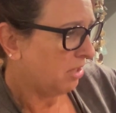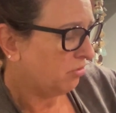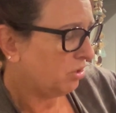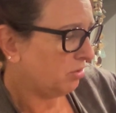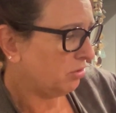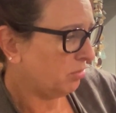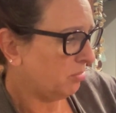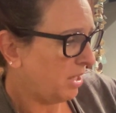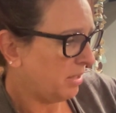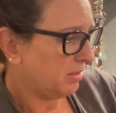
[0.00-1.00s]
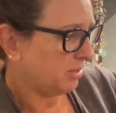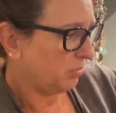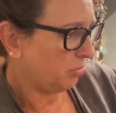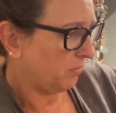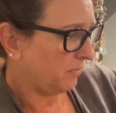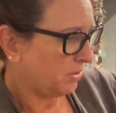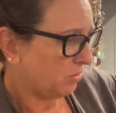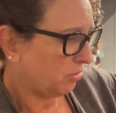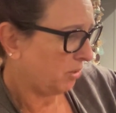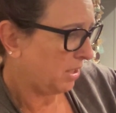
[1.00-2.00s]
"Gentle mice," said
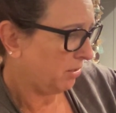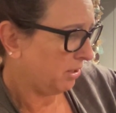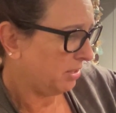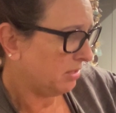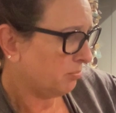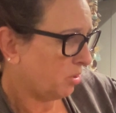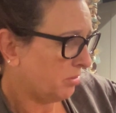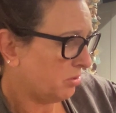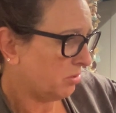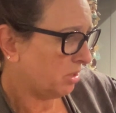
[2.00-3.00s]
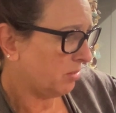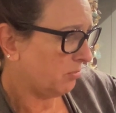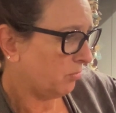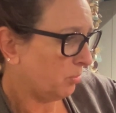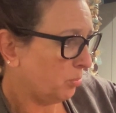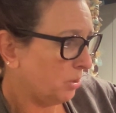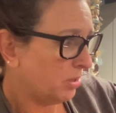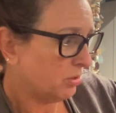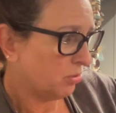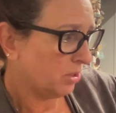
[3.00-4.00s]
Professor O'Hare, "this monster comes from
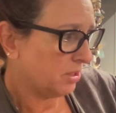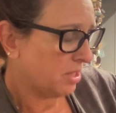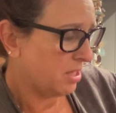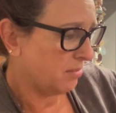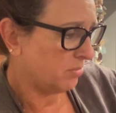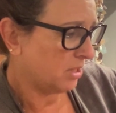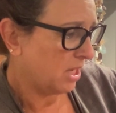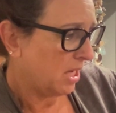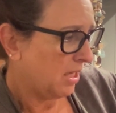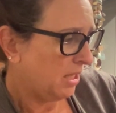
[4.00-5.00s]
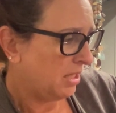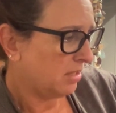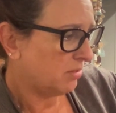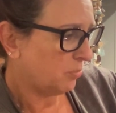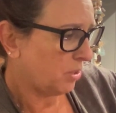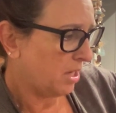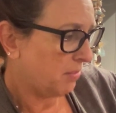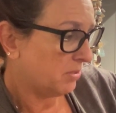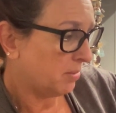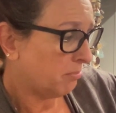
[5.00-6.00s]
prehistoric times. It is
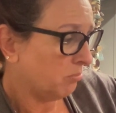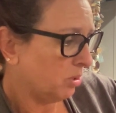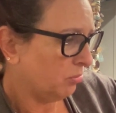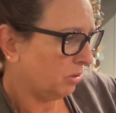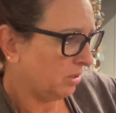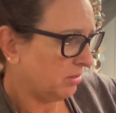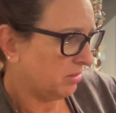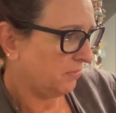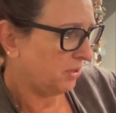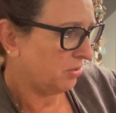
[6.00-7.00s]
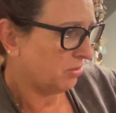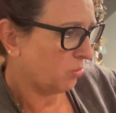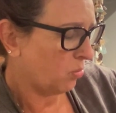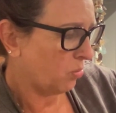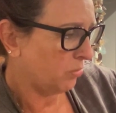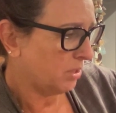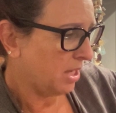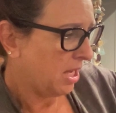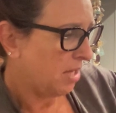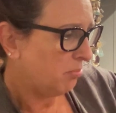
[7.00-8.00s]
perhaps millions of years old.
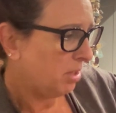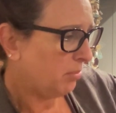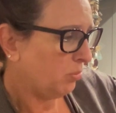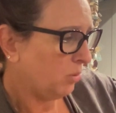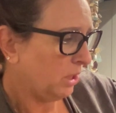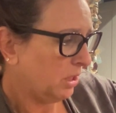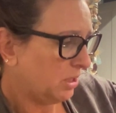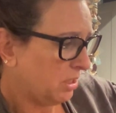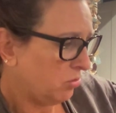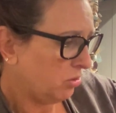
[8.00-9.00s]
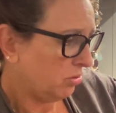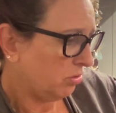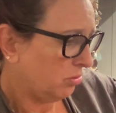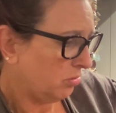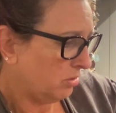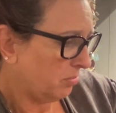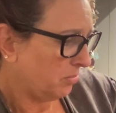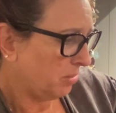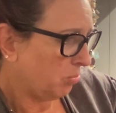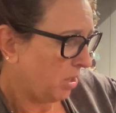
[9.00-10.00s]
Maybe we could teach it to do
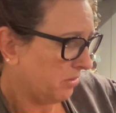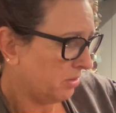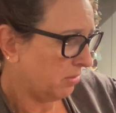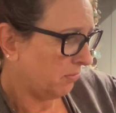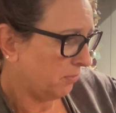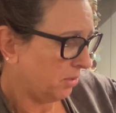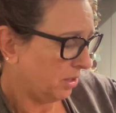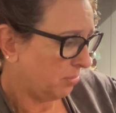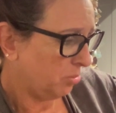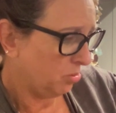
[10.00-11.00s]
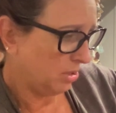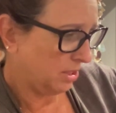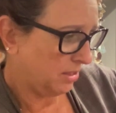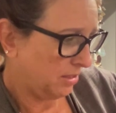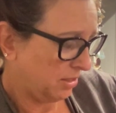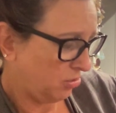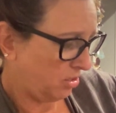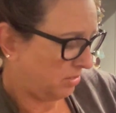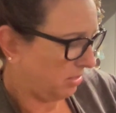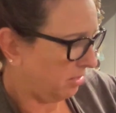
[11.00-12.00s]
something positive for the community,"
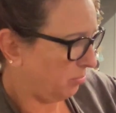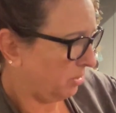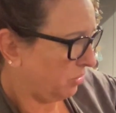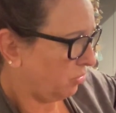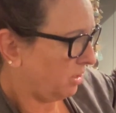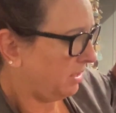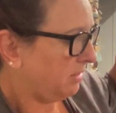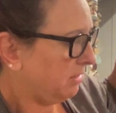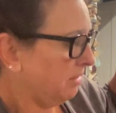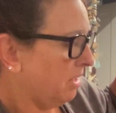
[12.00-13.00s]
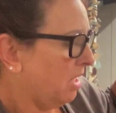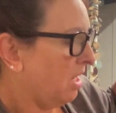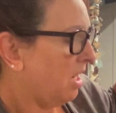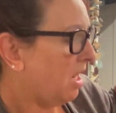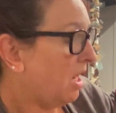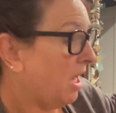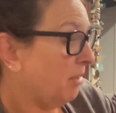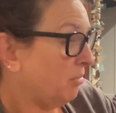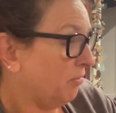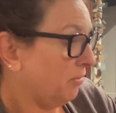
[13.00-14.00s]
suggested the Big Cheese.
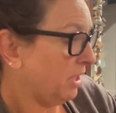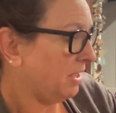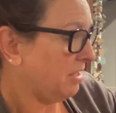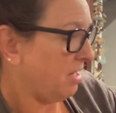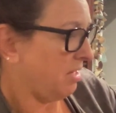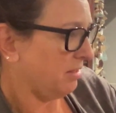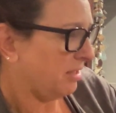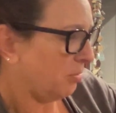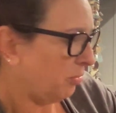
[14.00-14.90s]
"I'm afraid not," said